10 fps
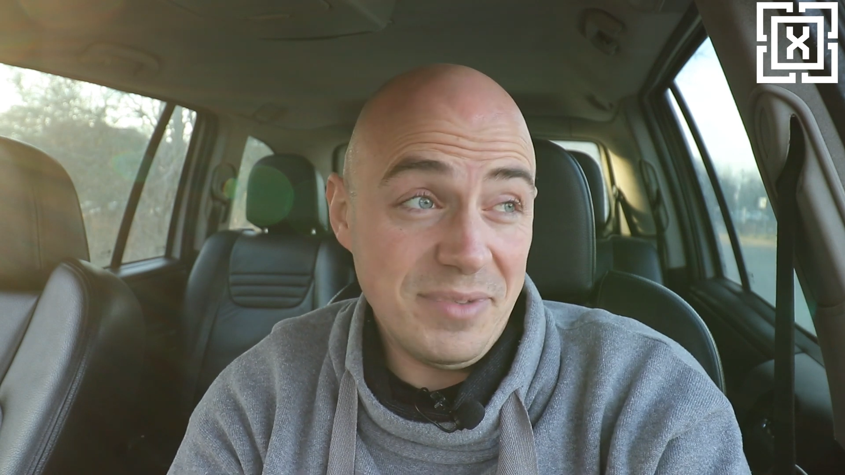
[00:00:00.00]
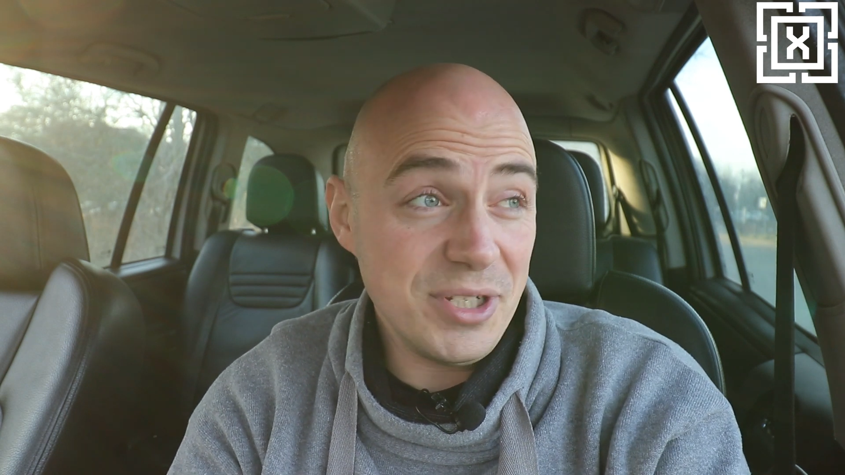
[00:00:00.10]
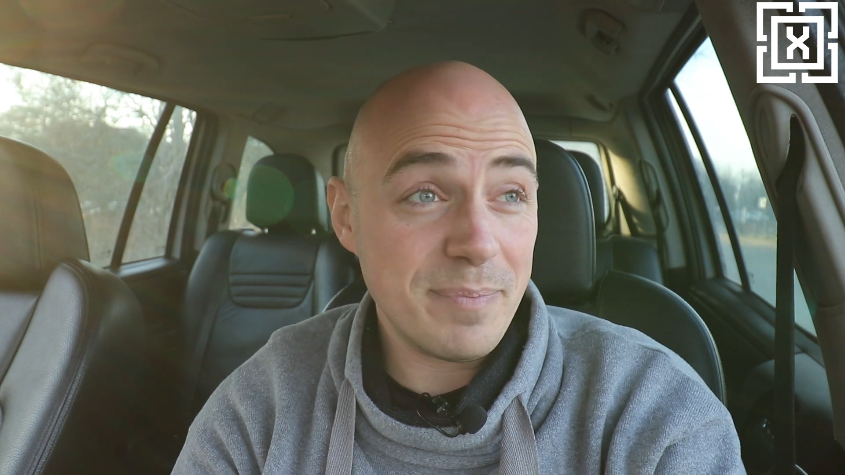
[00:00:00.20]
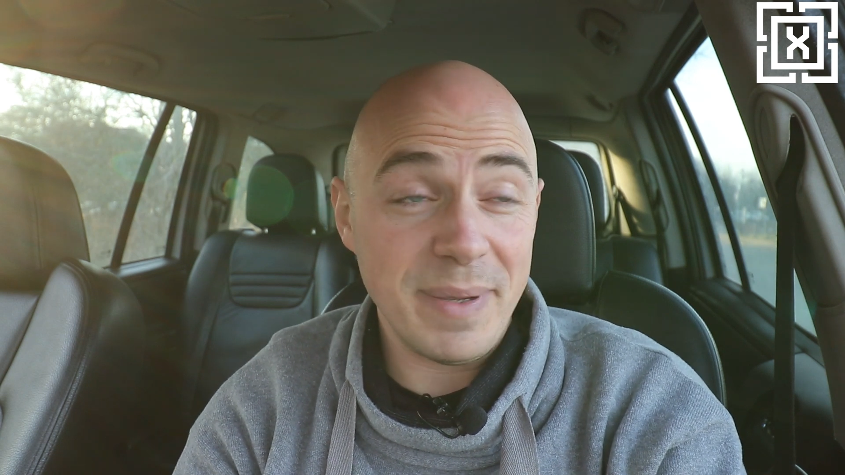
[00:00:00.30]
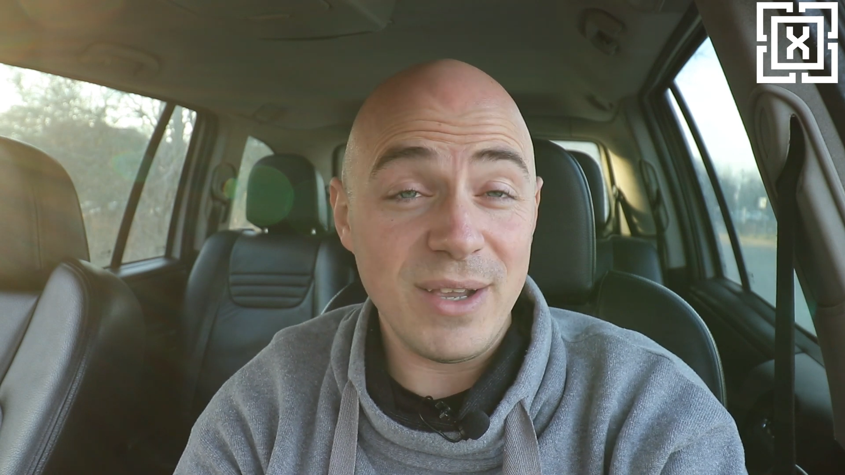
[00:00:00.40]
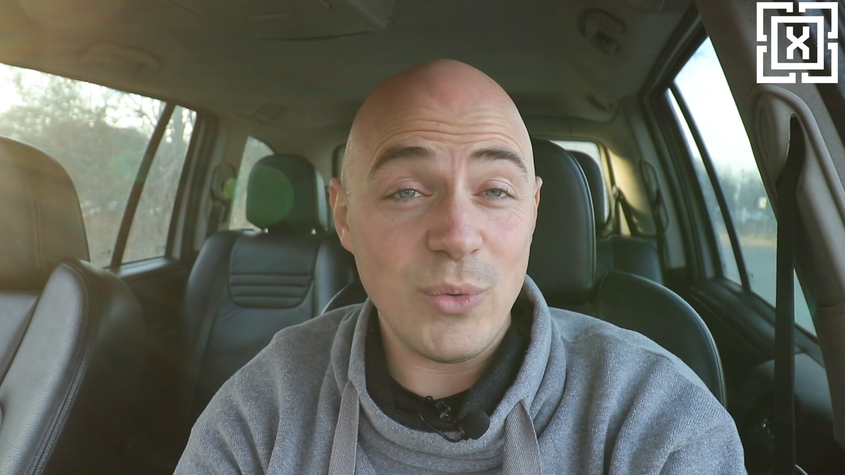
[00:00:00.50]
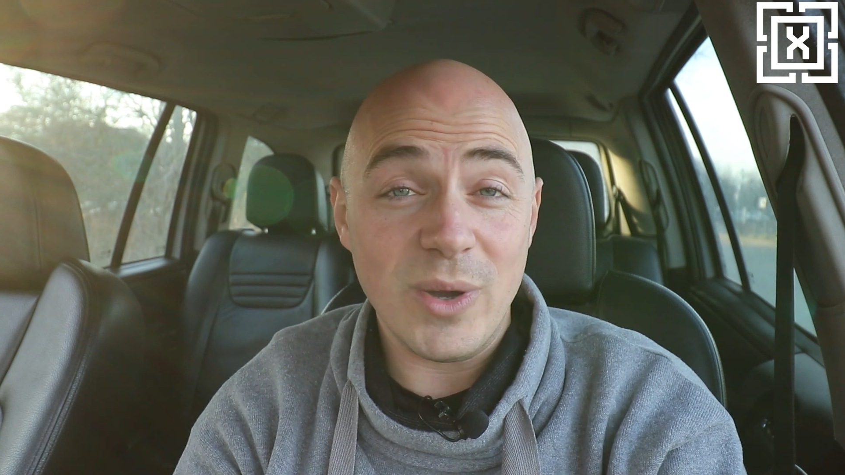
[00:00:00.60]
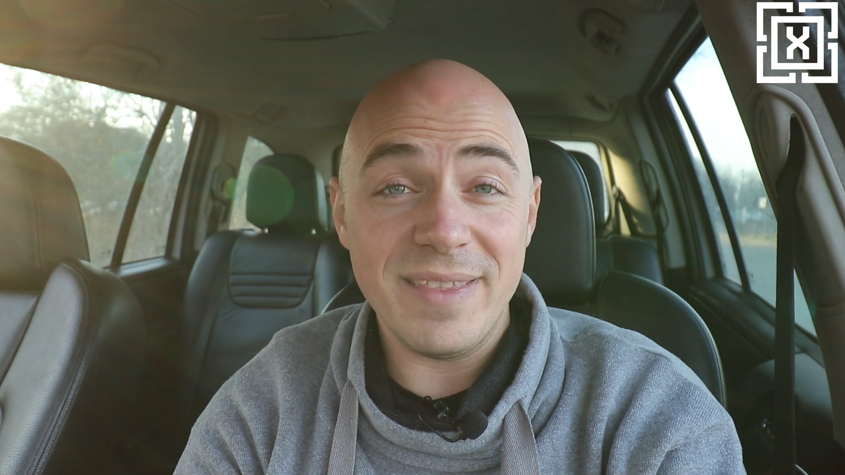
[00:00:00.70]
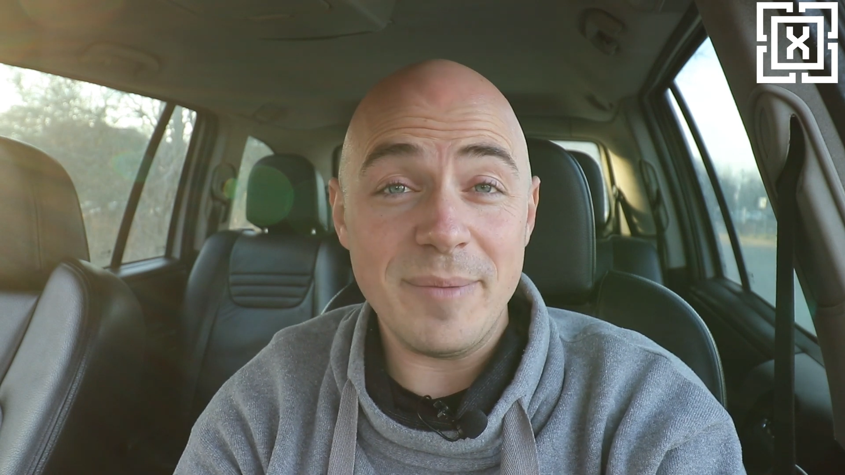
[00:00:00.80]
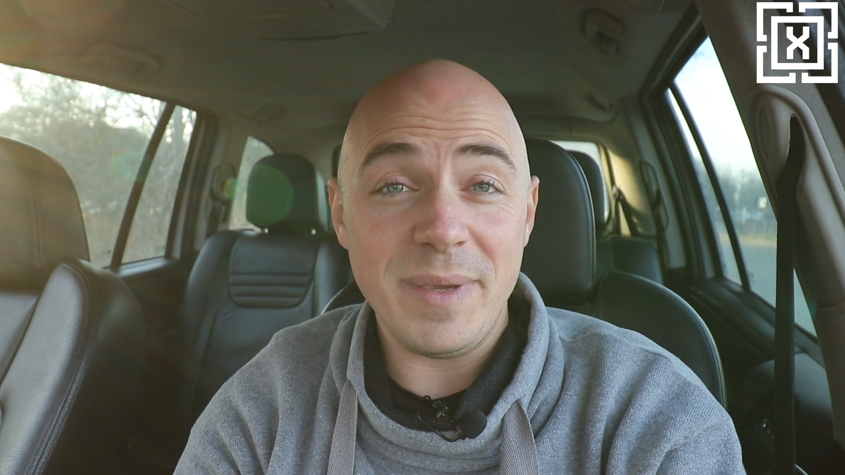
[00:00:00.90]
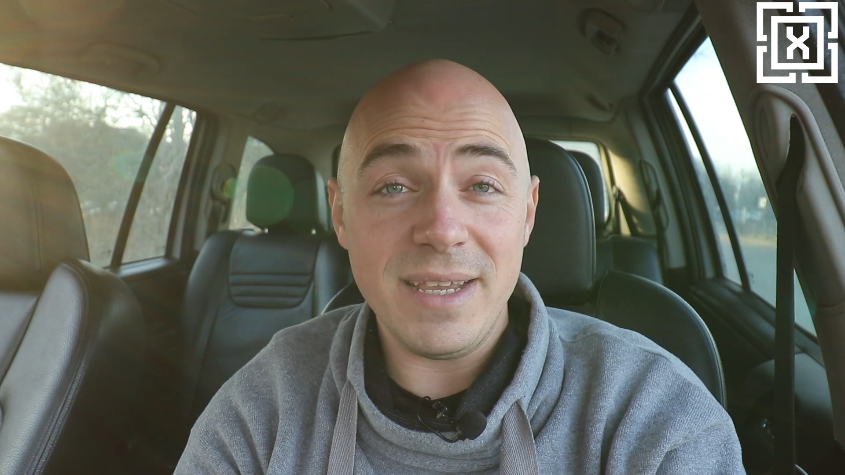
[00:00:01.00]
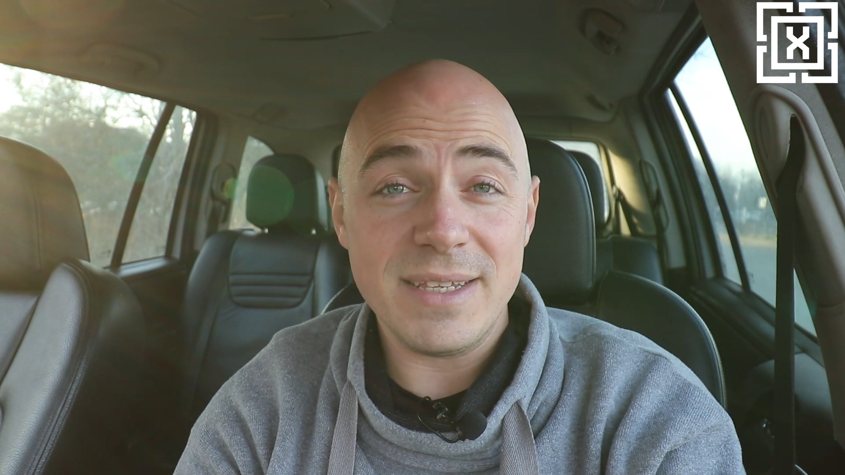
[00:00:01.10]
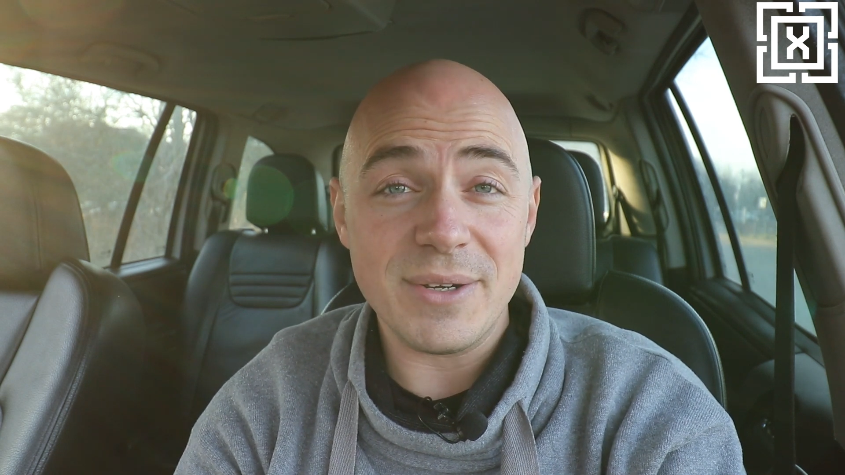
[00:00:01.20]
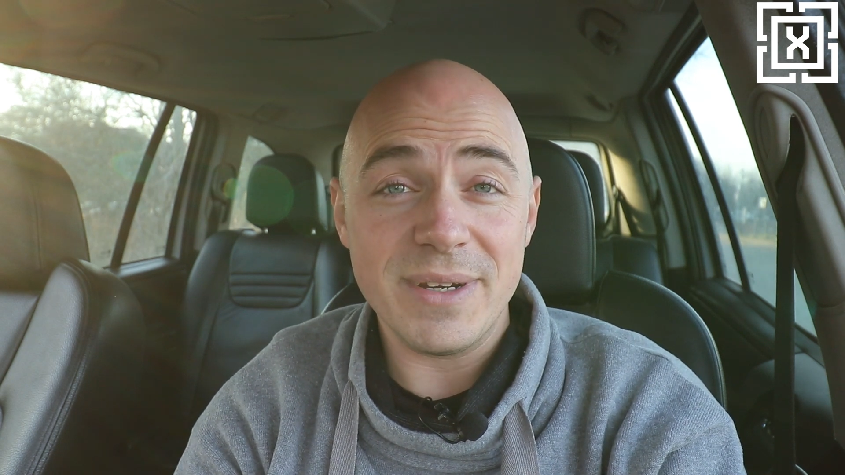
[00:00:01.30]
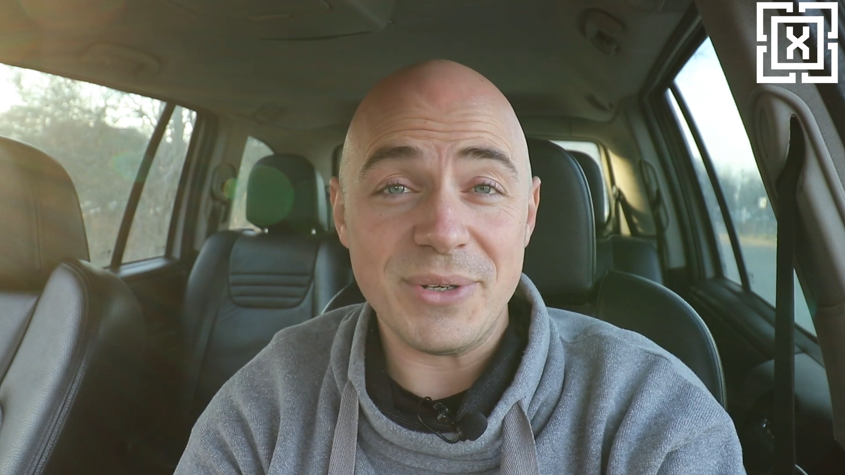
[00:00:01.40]
just pick one that
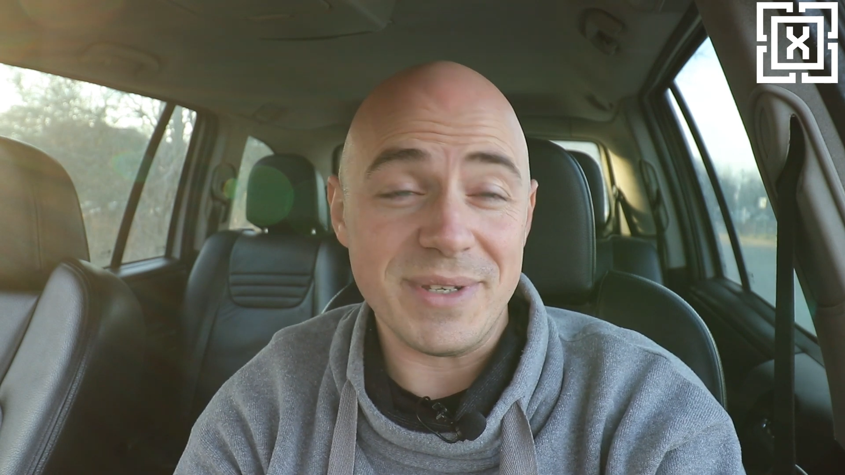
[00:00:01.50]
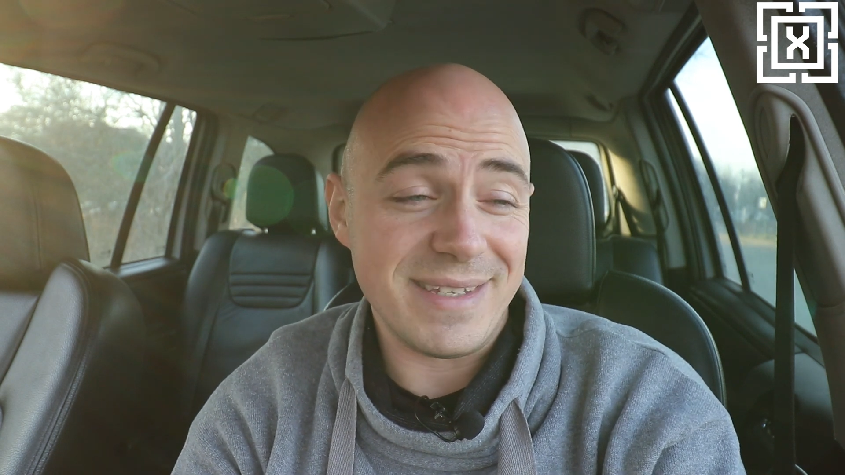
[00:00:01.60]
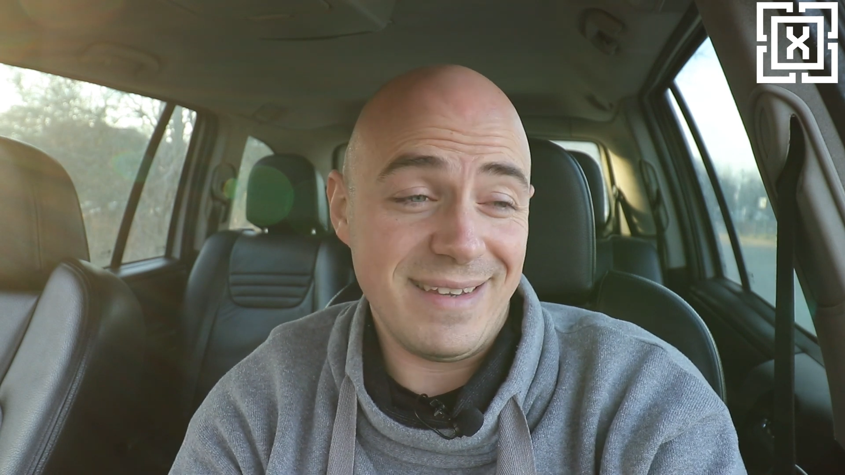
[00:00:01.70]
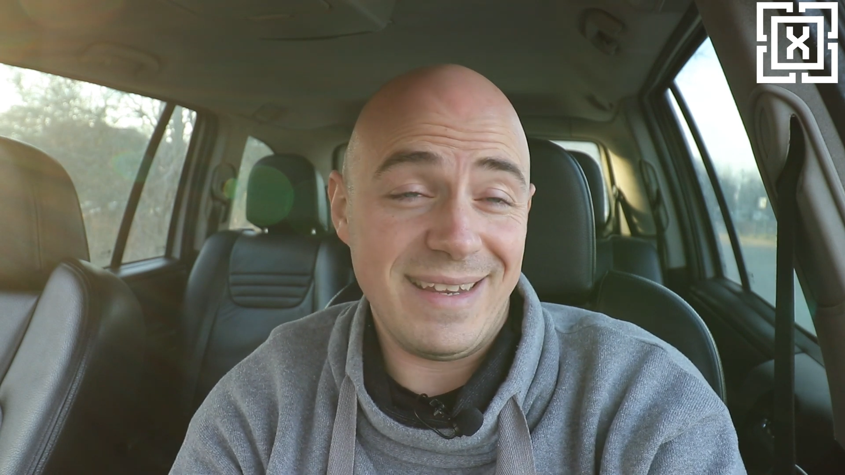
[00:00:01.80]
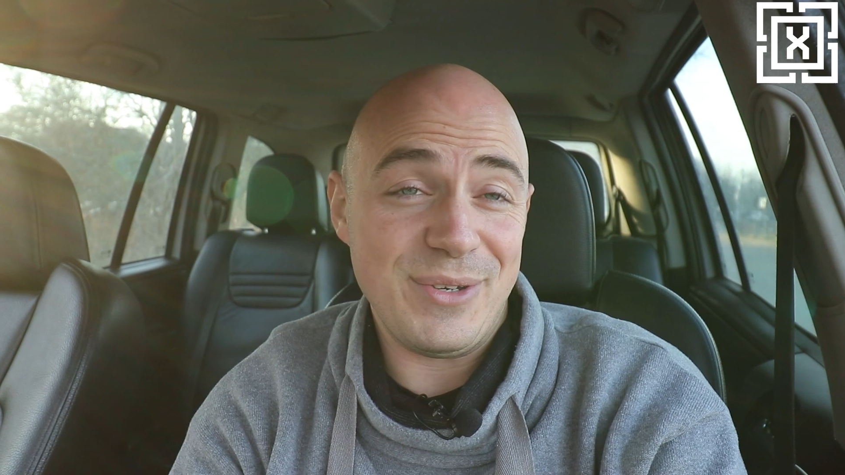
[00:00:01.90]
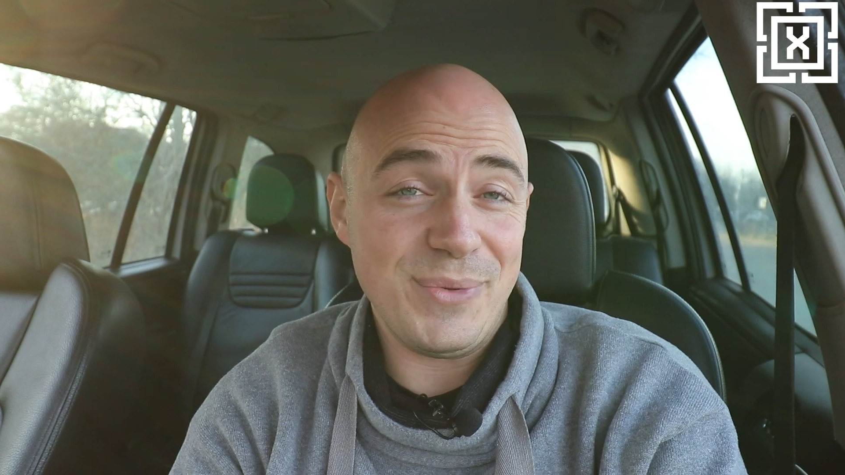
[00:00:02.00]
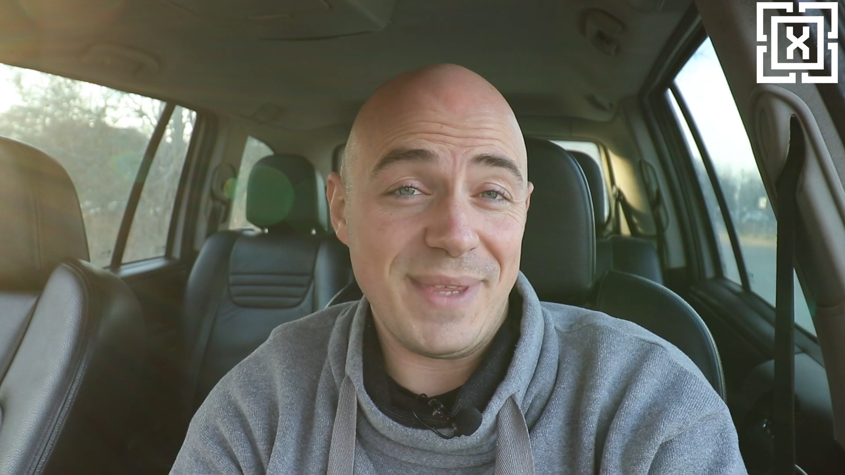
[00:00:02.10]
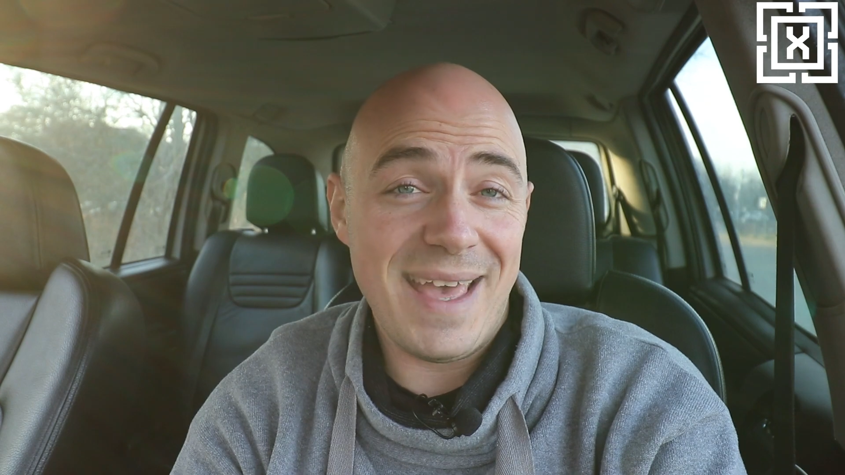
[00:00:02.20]
piques your interest and do